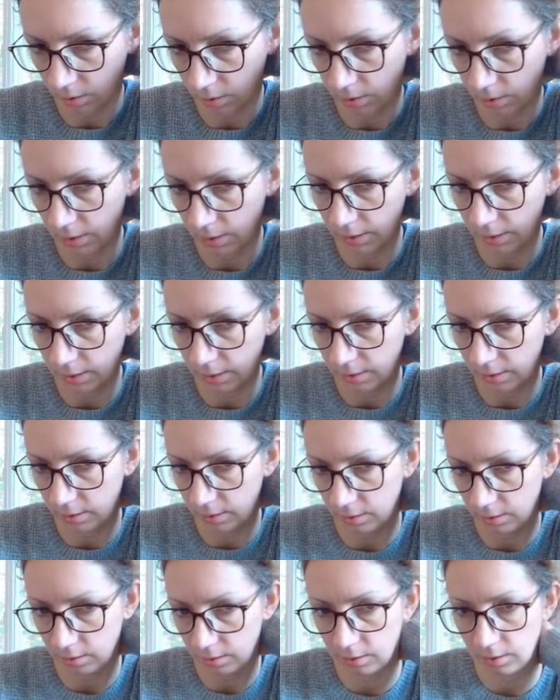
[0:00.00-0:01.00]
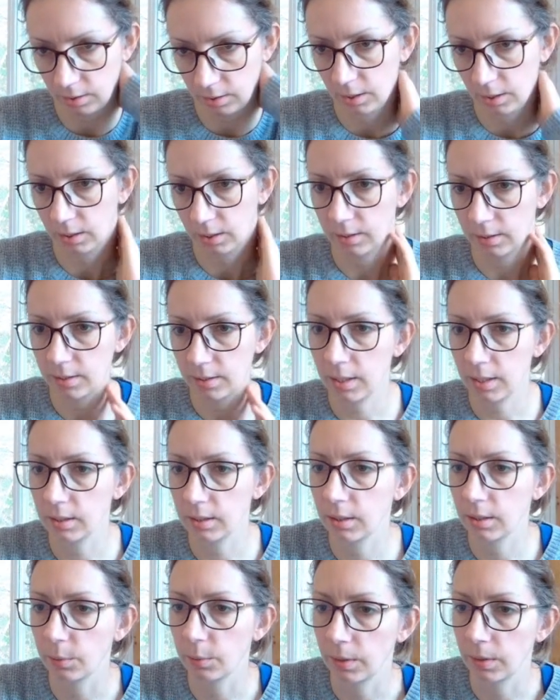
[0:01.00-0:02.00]
this. Let's take a
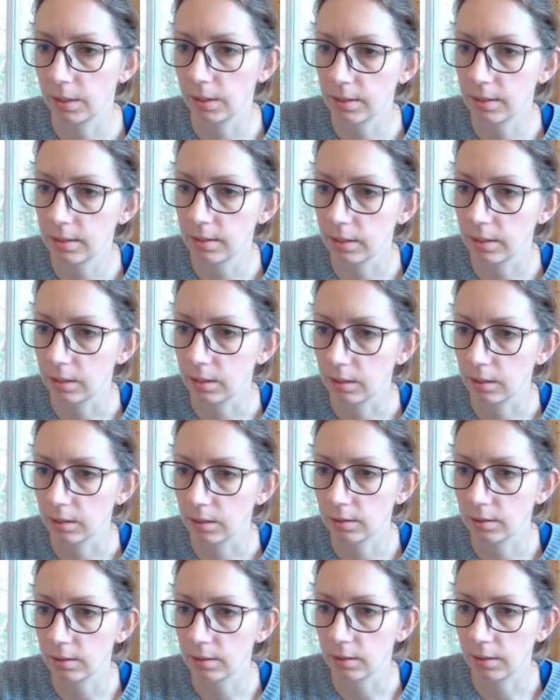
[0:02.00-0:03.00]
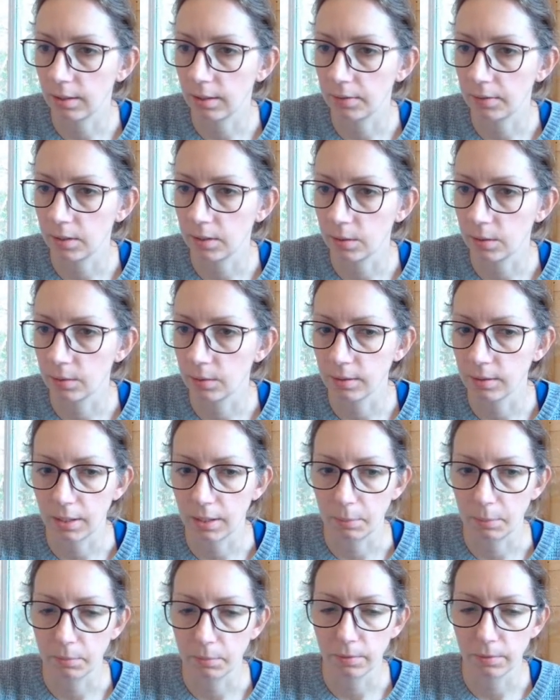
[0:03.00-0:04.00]
look at what this scene is, and I'll have to do the
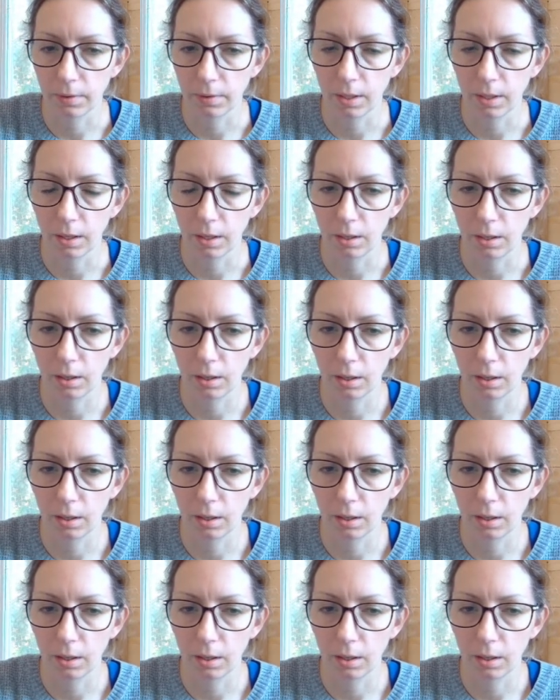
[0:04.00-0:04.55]
same for there.